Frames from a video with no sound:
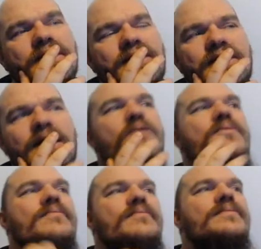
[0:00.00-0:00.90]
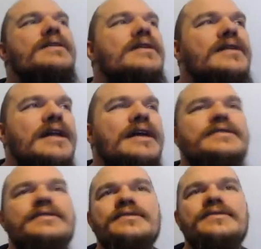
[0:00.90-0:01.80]
No.
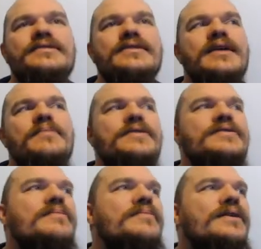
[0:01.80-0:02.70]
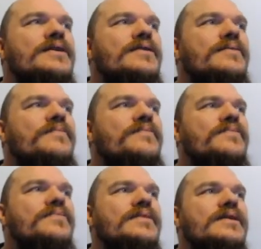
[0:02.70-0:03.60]
Let's keep it simpler.
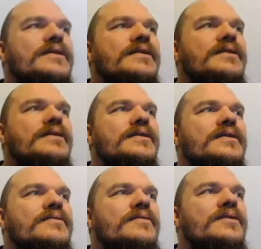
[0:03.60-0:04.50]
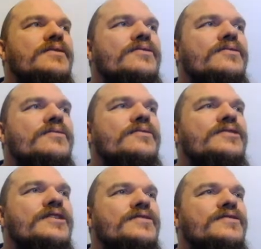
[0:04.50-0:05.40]
We'll do
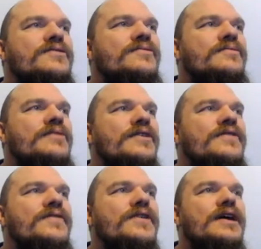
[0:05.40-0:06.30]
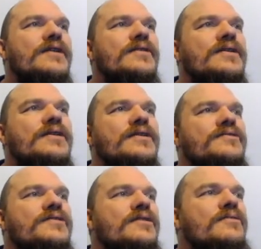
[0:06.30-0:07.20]
just this for now.
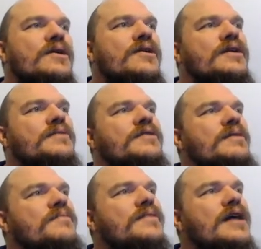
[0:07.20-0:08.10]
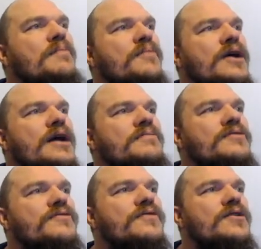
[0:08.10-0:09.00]
So we're gonna accept upper
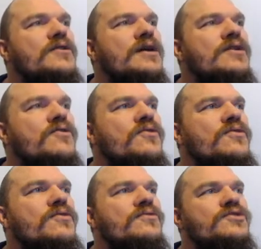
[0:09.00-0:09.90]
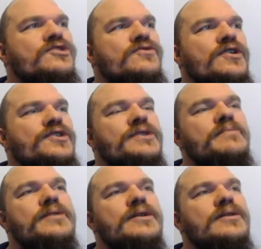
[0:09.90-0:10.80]
atmosphere uncrewed, which is very
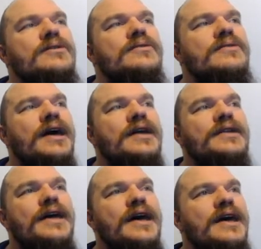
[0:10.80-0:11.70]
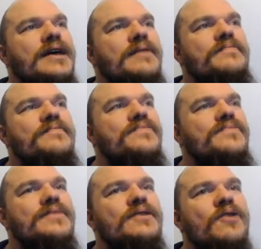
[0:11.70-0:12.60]
simple. Get a
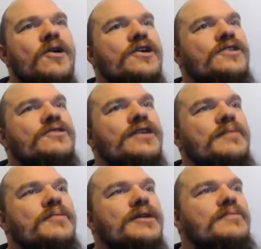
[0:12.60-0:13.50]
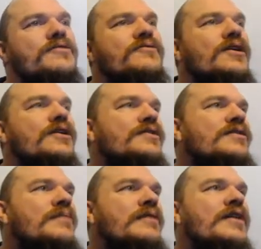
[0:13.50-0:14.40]
rocket to the upper atmosphere. That's
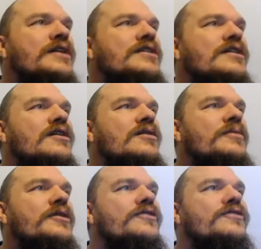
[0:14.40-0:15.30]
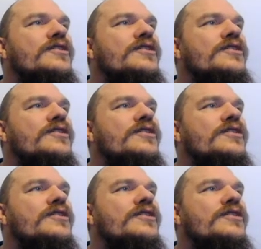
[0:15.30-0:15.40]
above 18 kilometers.